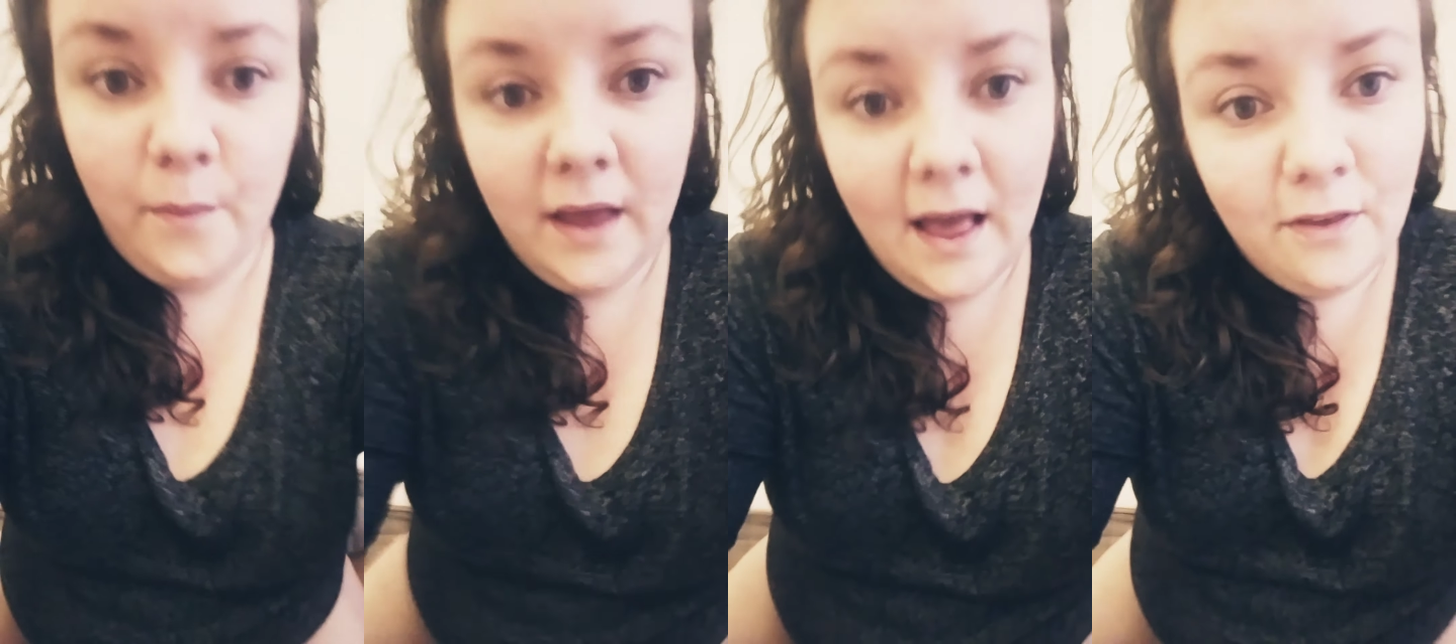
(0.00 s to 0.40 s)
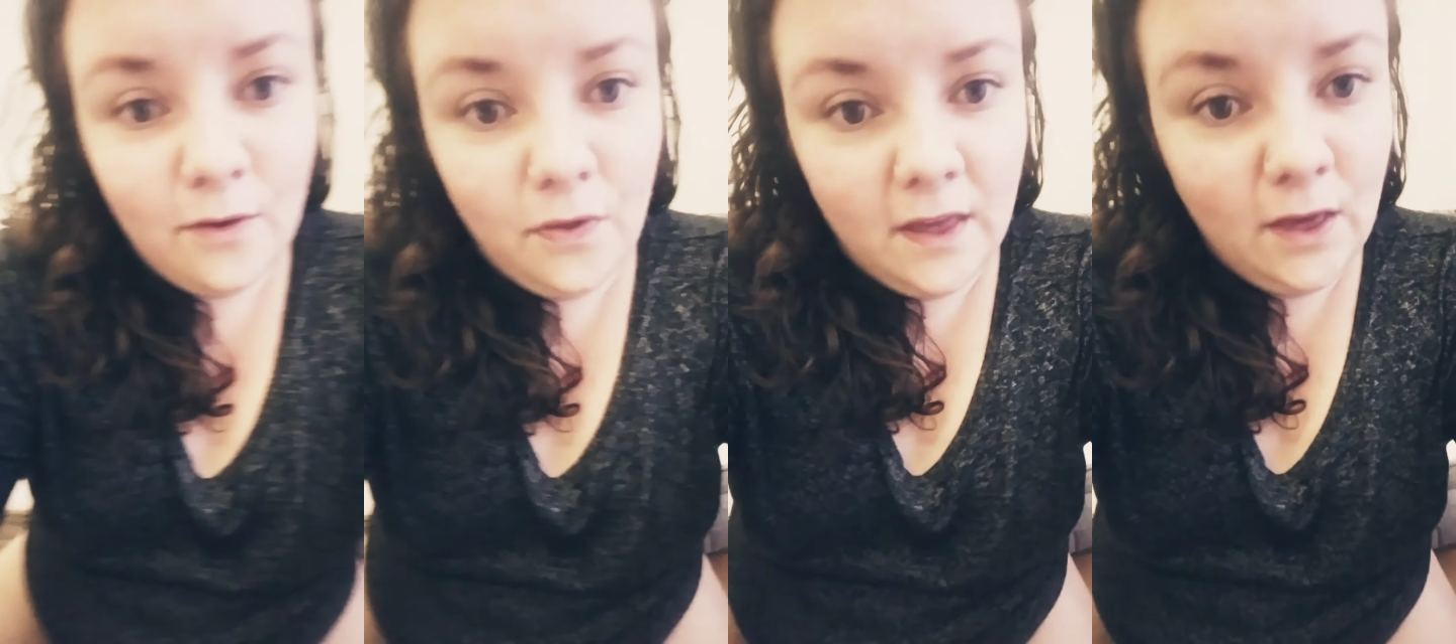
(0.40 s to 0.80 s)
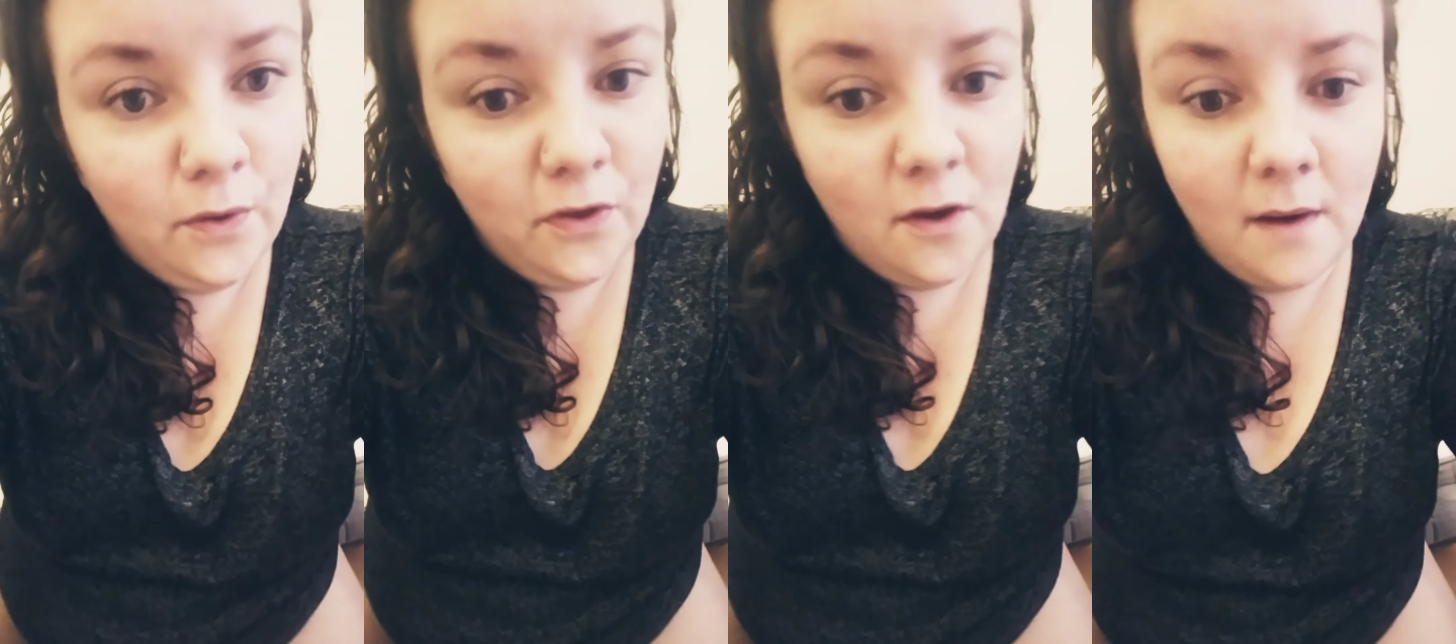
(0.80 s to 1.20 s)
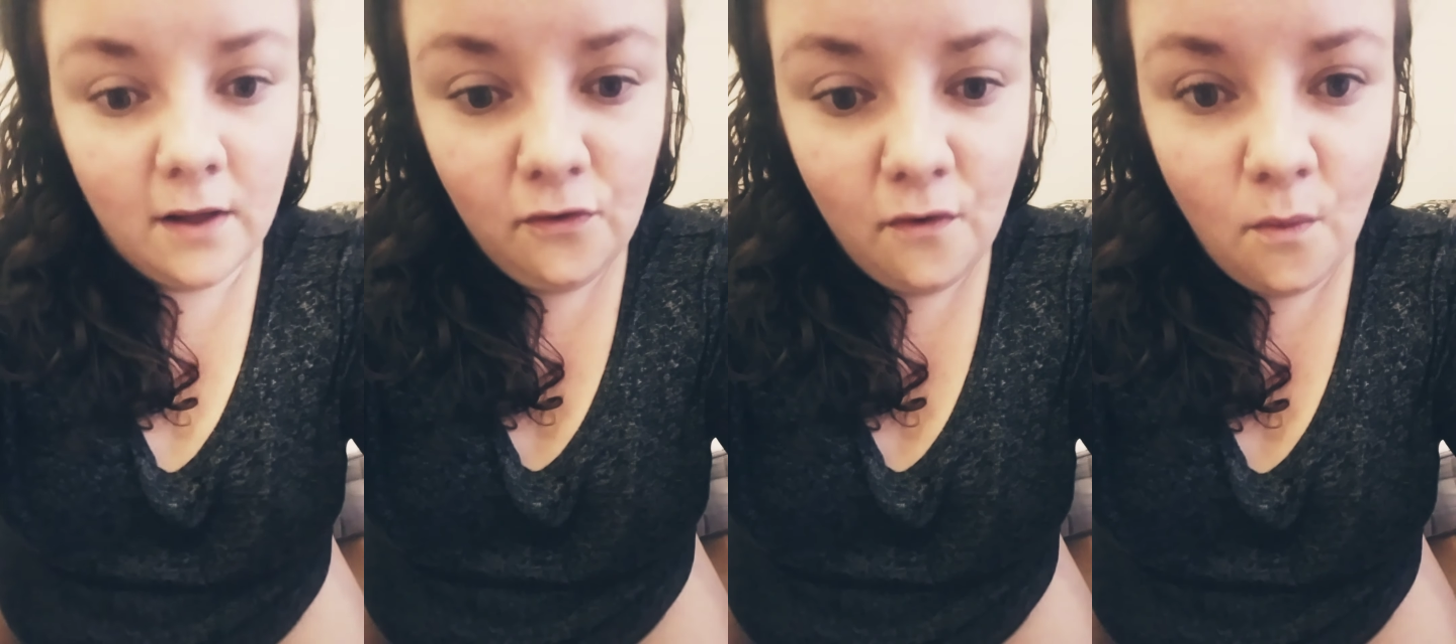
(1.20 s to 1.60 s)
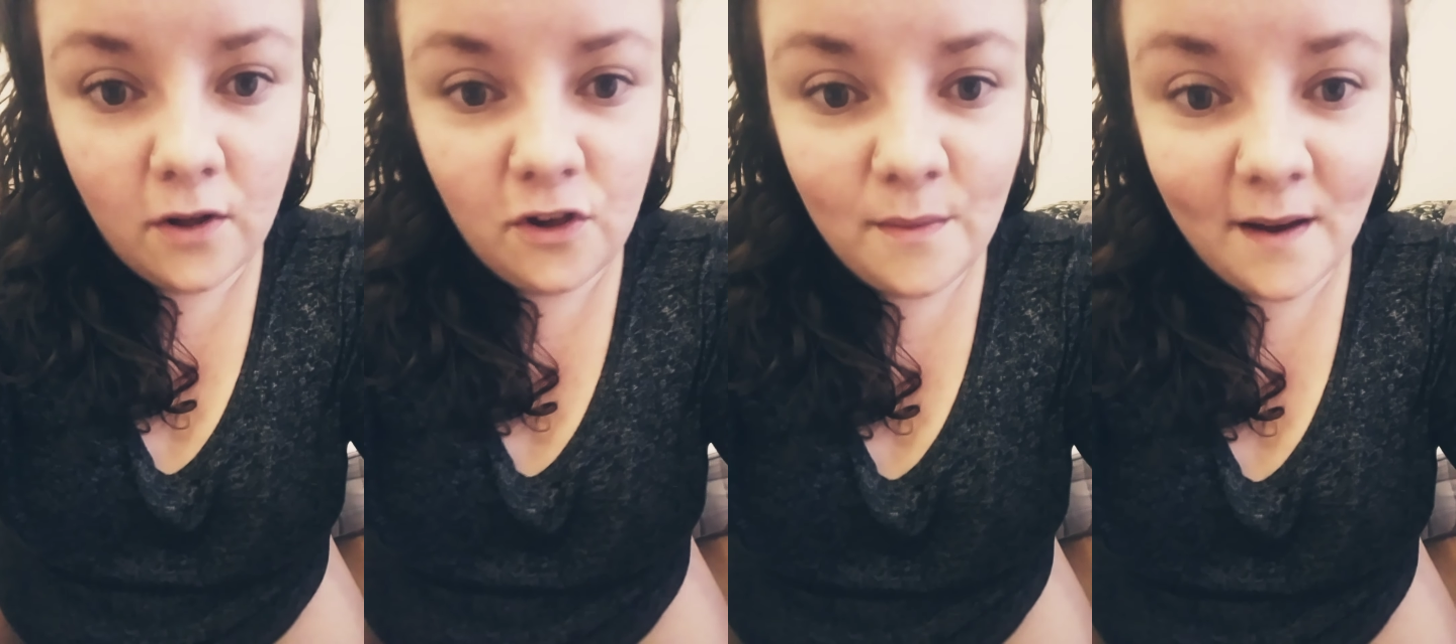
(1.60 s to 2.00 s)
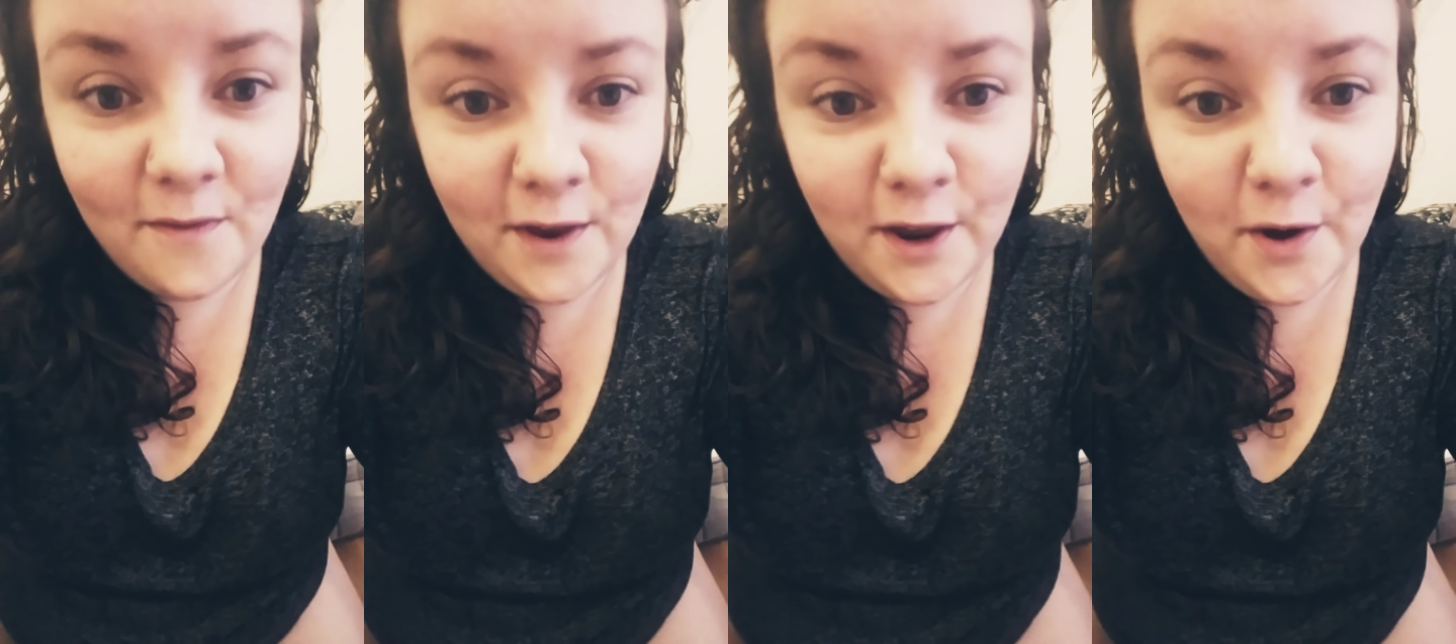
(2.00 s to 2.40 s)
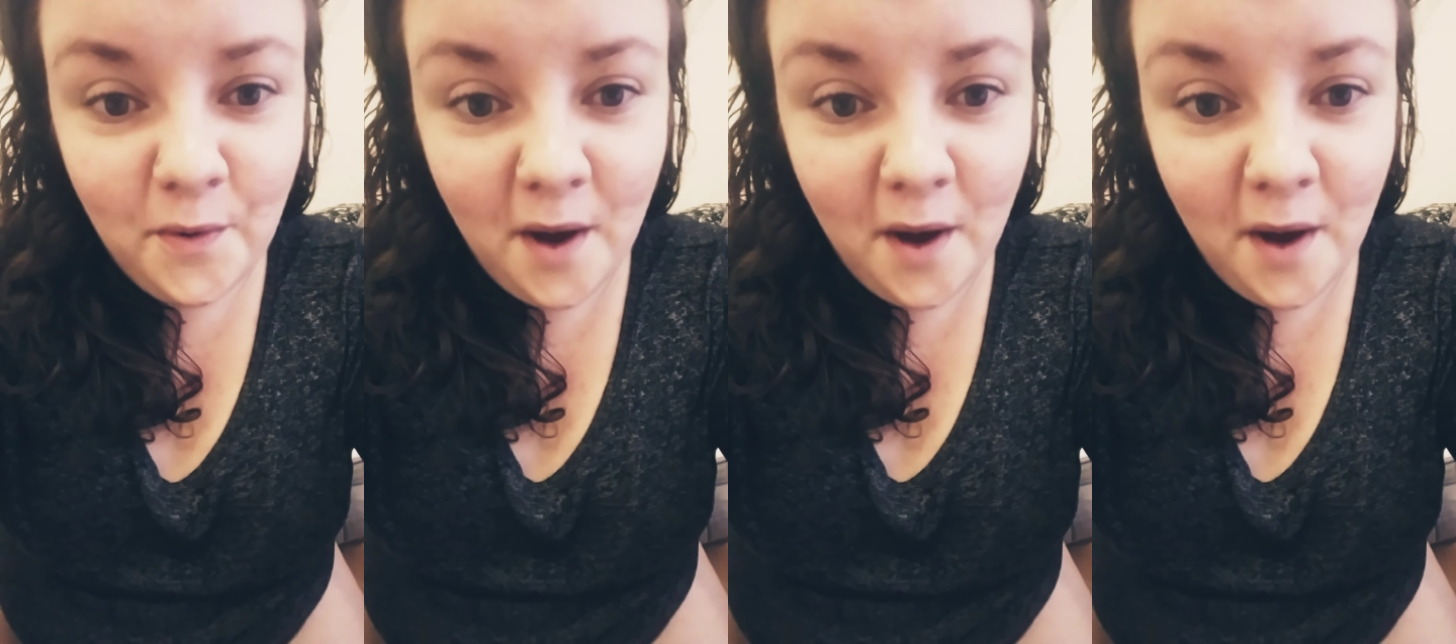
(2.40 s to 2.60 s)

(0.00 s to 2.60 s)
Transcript: yeah, so thank you so much for watching my video.